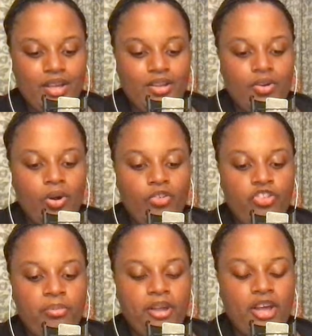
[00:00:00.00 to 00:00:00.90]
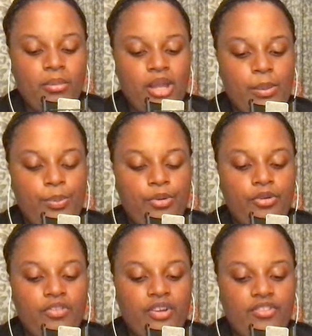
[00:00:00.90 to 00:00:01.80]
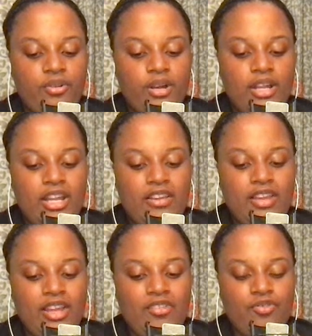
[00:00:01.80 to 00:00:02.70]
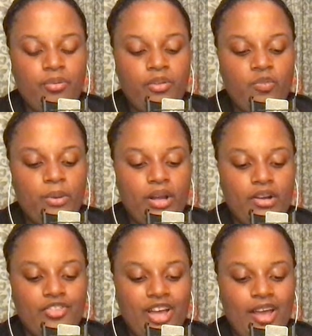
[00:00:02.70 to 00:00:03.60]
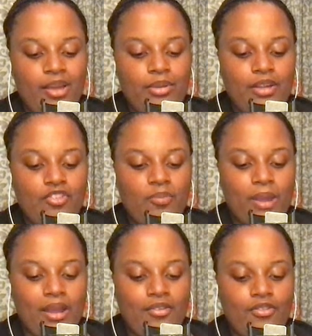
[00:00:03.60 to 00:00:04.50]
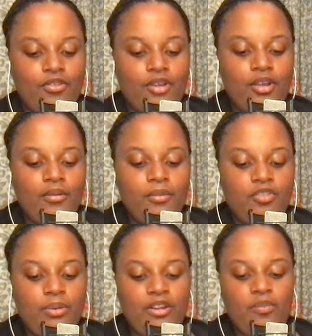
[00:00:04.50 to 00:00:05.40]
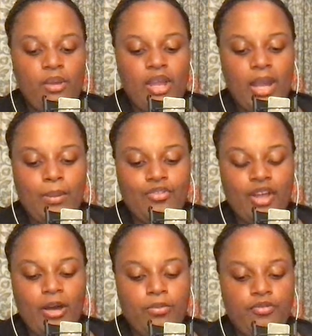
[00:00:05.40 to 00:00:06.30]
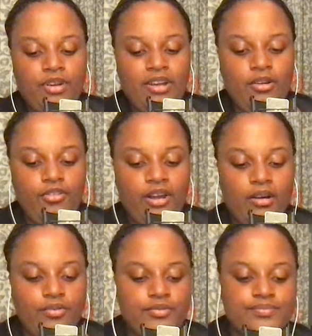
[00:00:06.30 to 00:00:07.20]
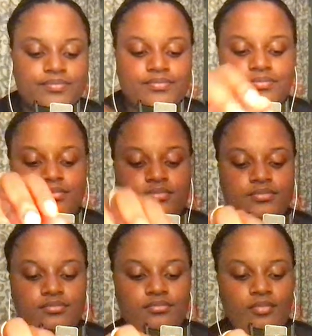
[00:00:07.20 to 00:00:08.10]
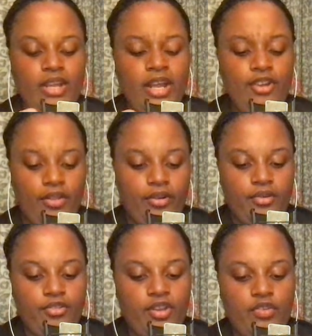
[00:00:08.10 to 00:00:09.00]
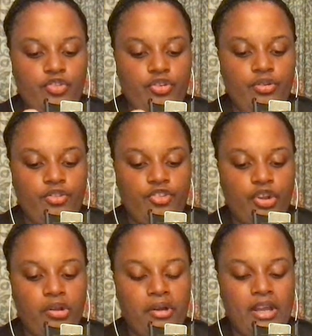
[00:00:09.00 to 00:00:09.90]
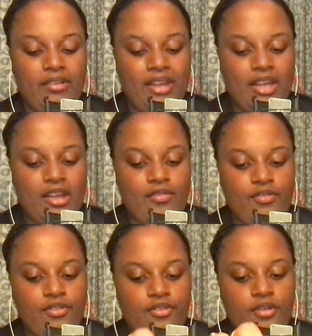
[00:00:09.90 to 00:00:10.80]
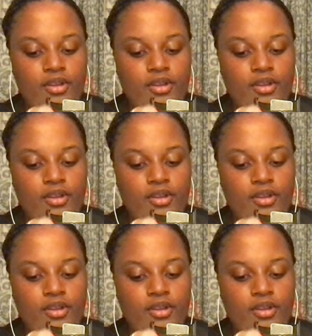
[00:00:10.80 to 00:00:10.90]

You also become capable of exerting healing influence beyond time and space, which means being able to help free yourself and others if you choose to share your healing gifts.